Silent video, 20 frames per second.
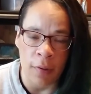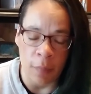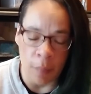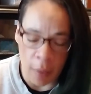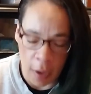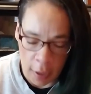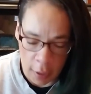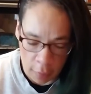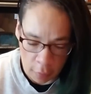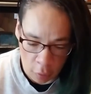
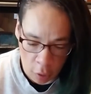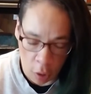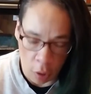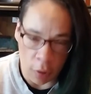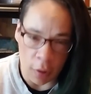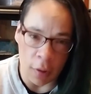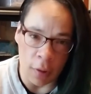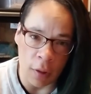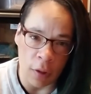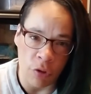Mine is
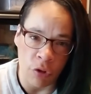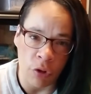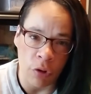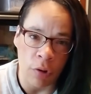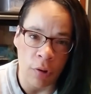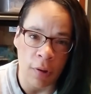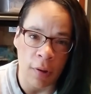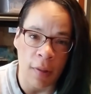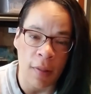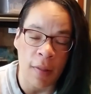called
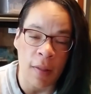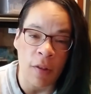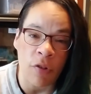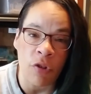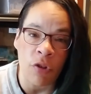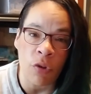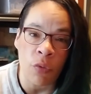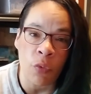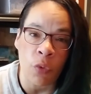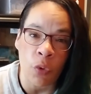
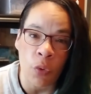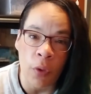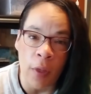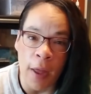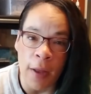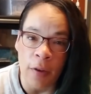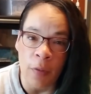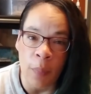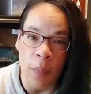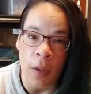Decision
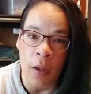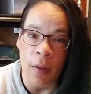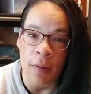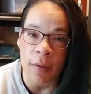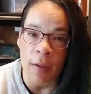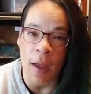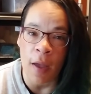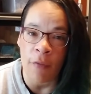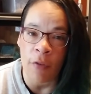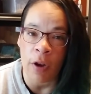Roulette because
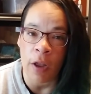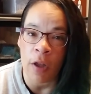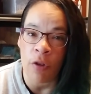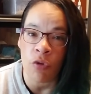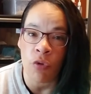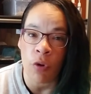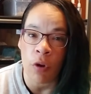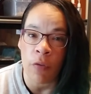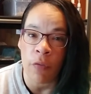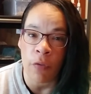I have an
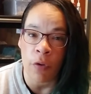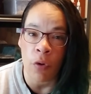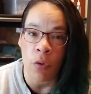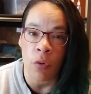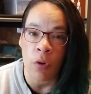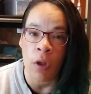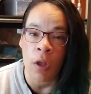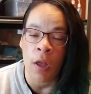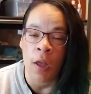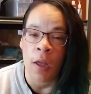Android
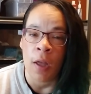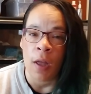phone.